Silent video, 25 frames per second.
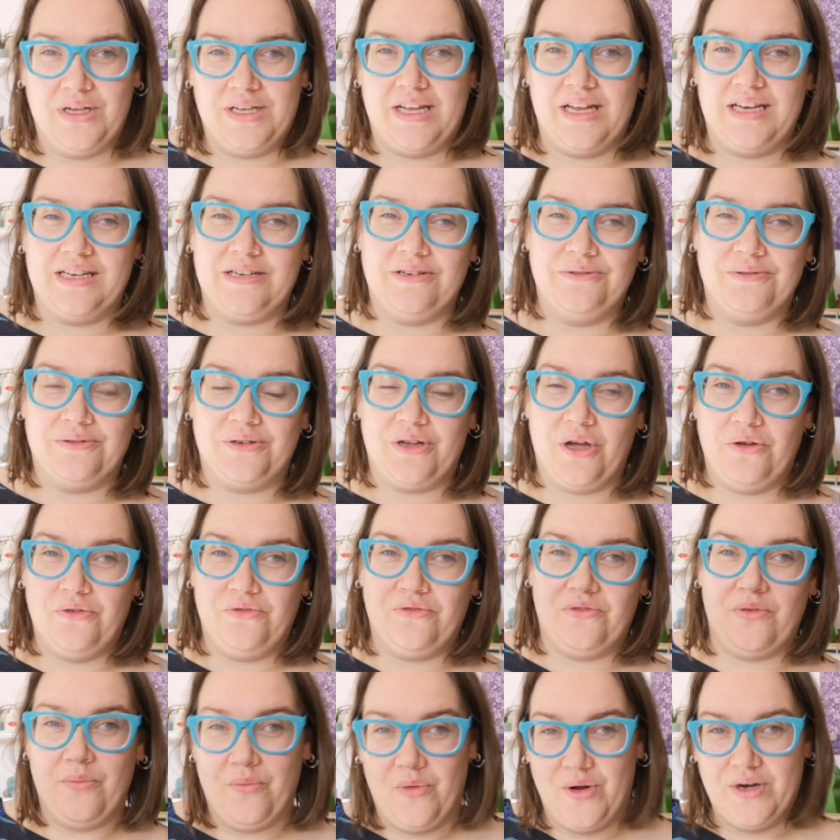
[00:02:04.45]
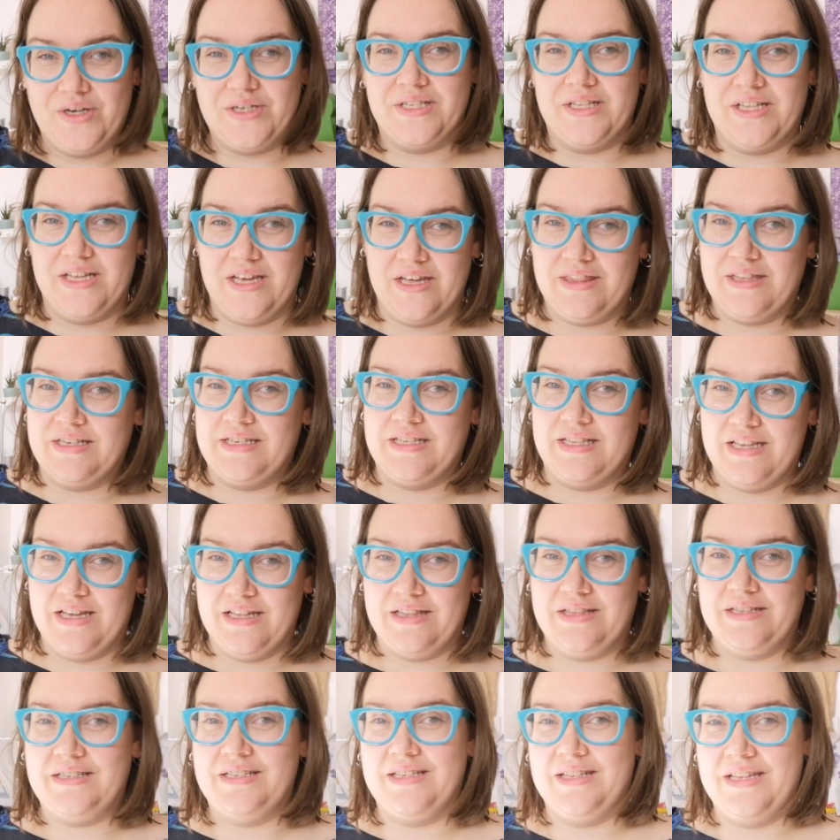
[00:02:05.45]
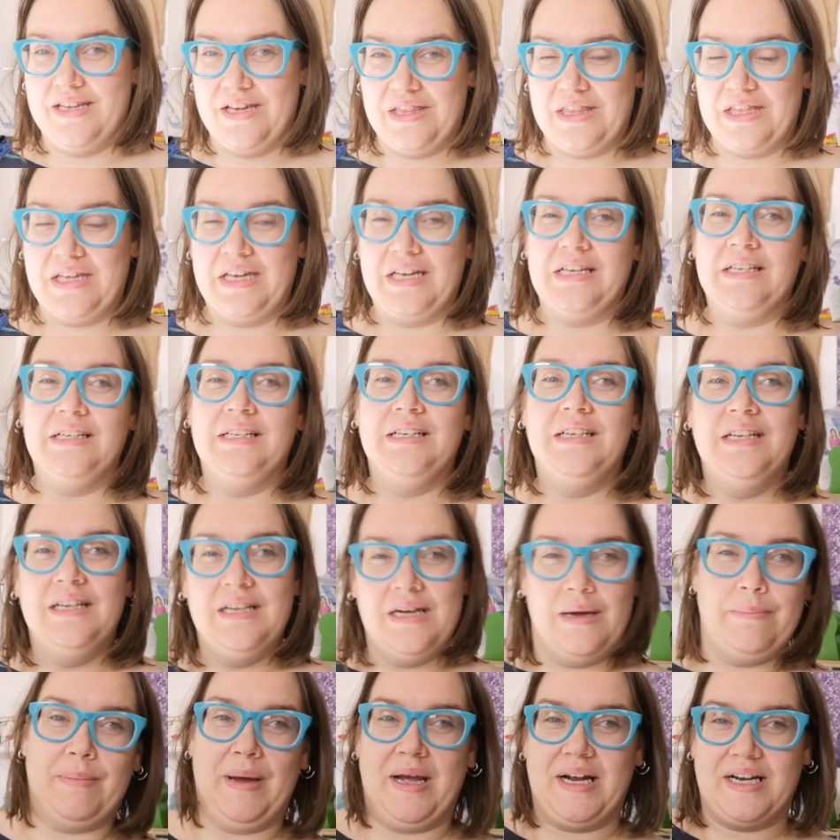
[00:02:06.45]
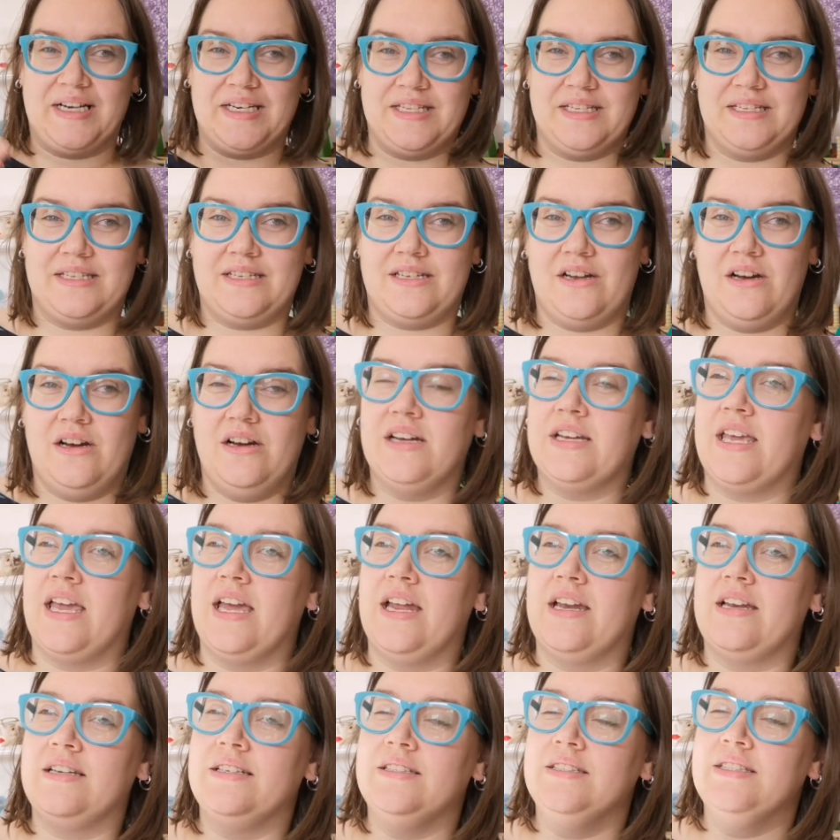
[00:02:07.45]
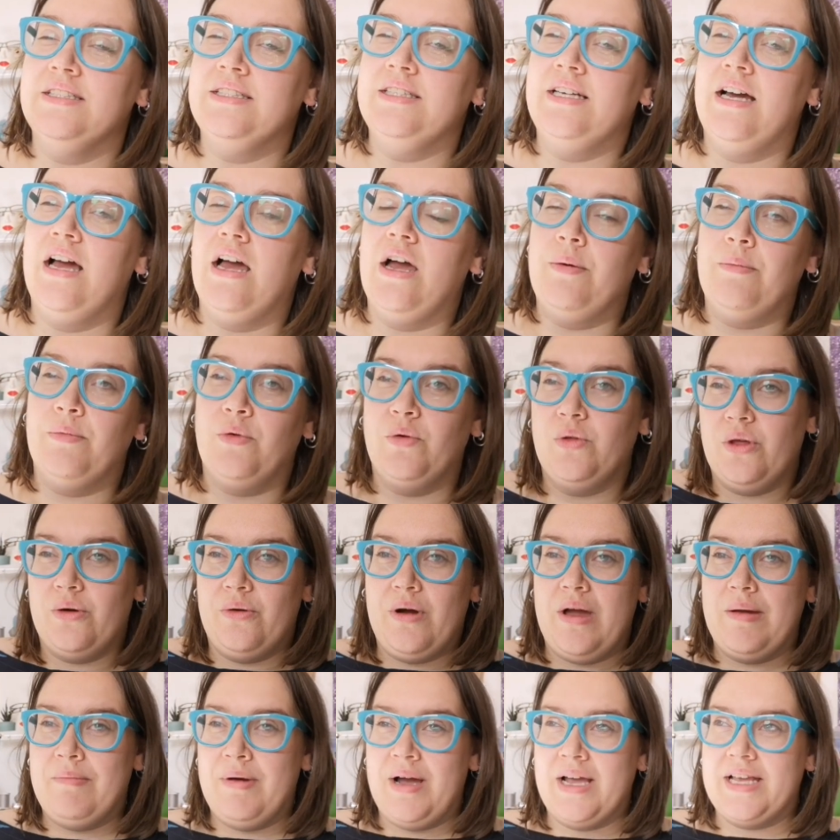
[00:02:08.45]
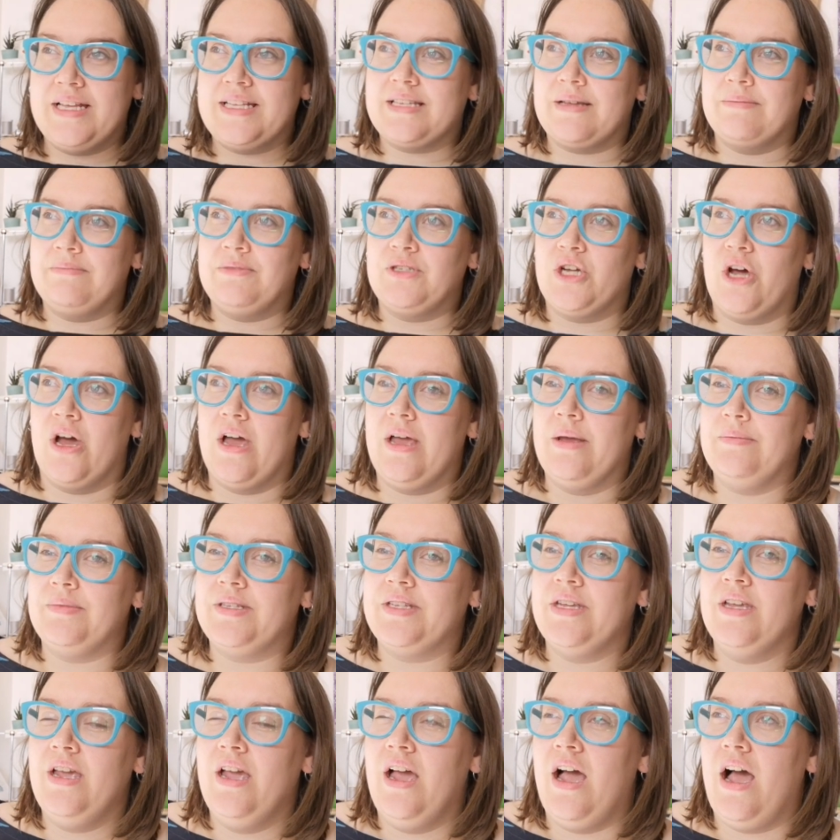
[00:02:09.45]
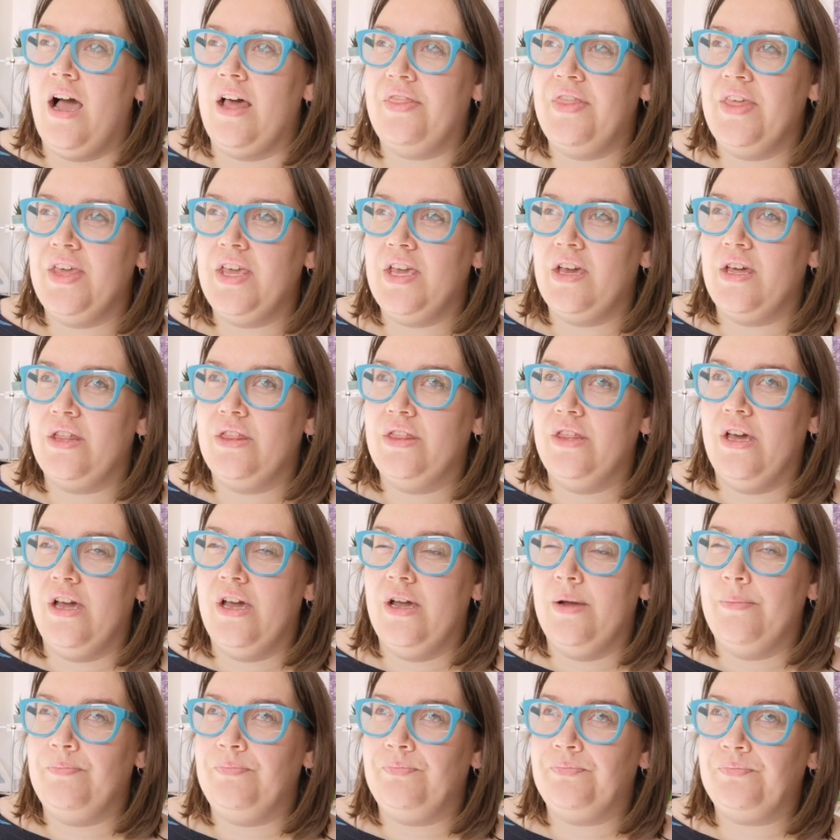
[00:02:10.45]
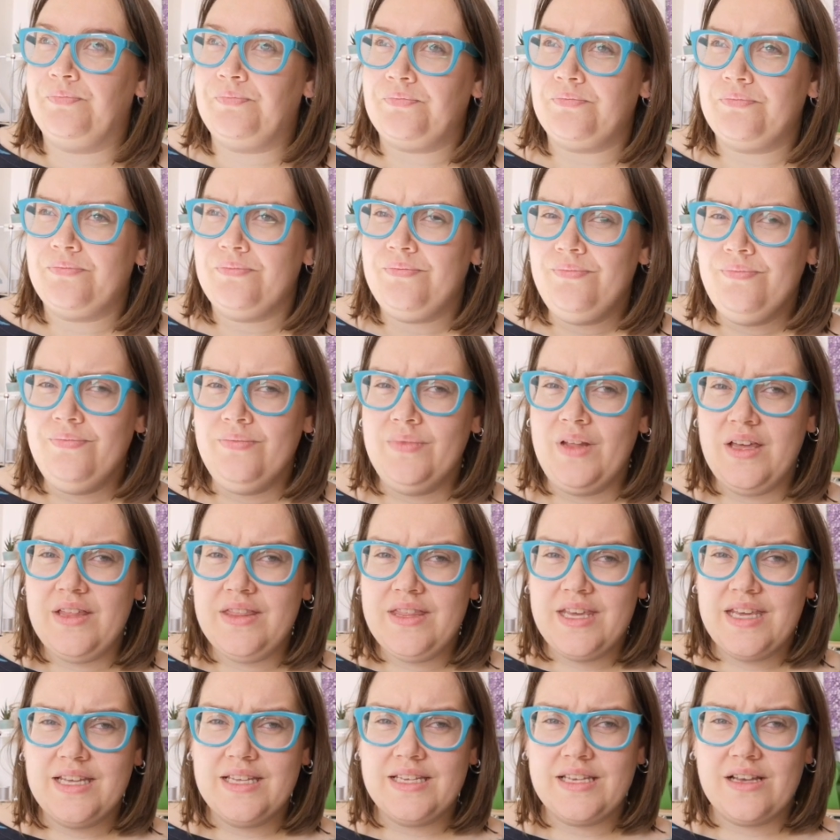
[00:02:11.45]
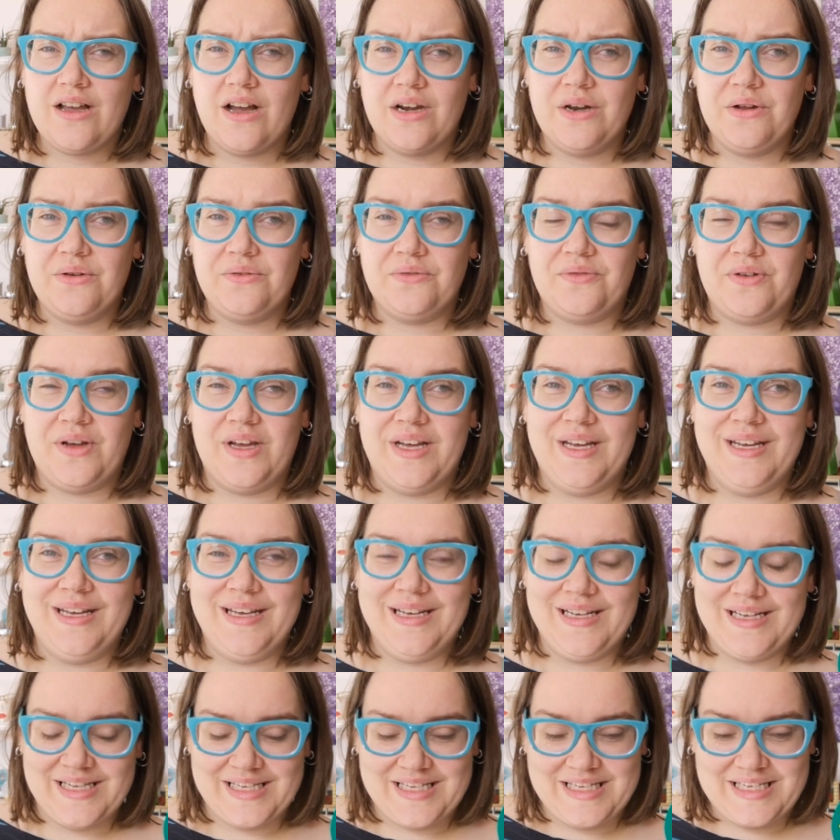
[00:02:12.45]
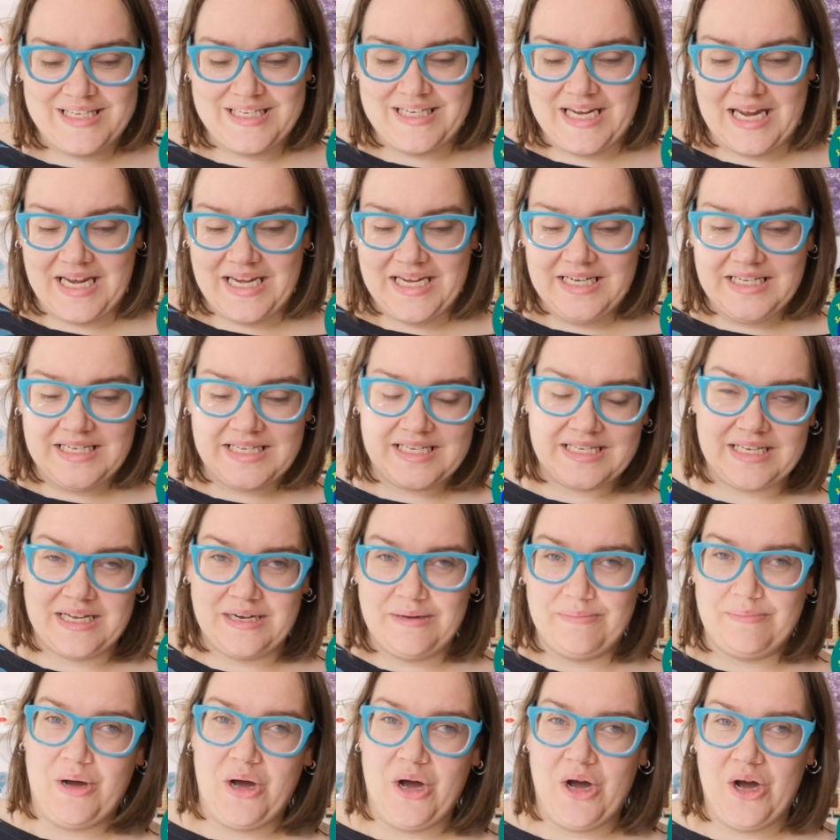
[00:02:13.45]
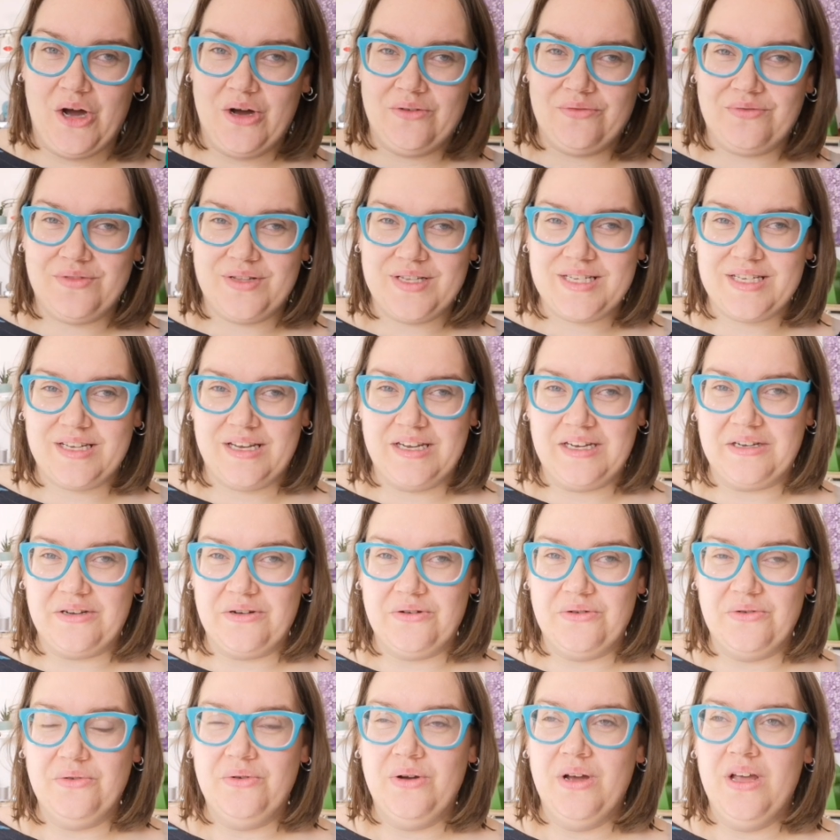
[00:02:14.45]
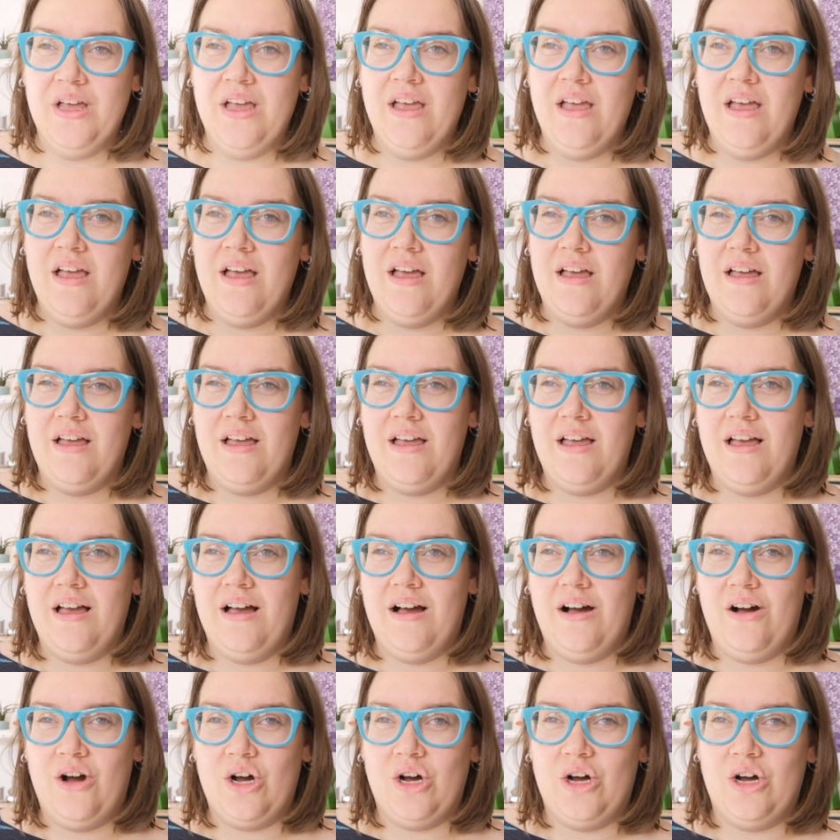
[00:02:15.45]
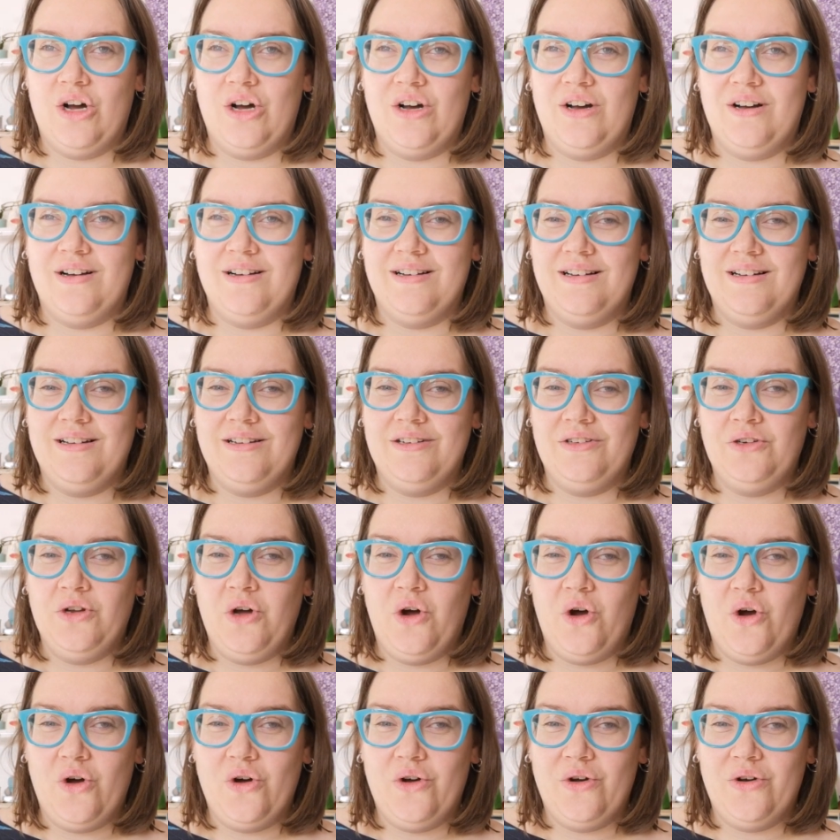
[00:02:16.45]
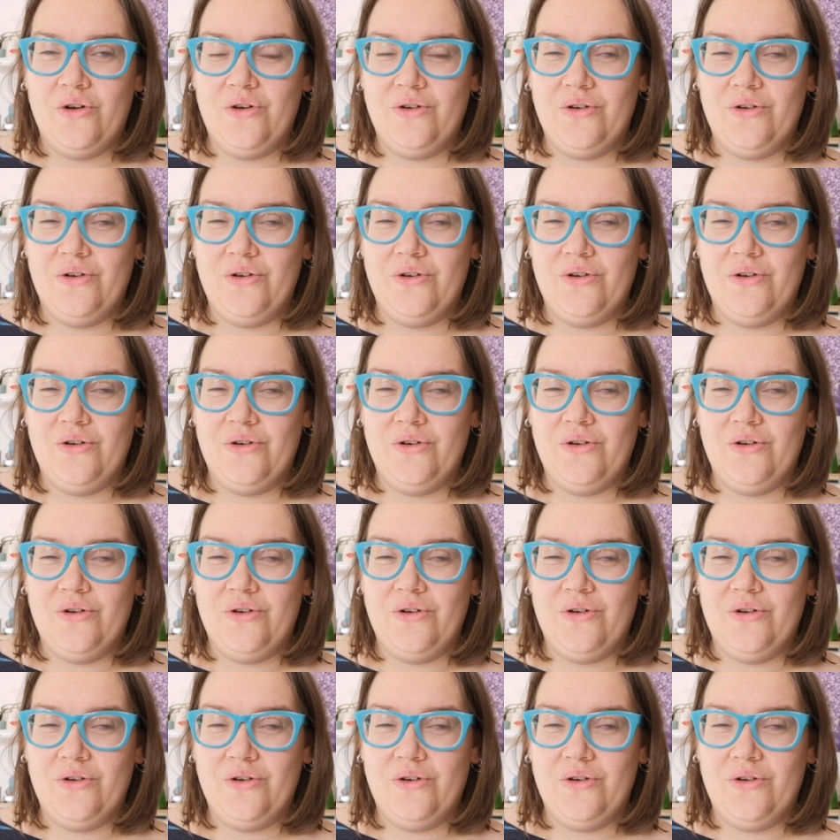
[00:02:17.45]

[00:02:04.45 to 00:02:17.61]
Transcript: Like, I don't go from one to the other to the other to the other back to the start again, although I might sometimes. I think that these kind of states and part of the cycle are not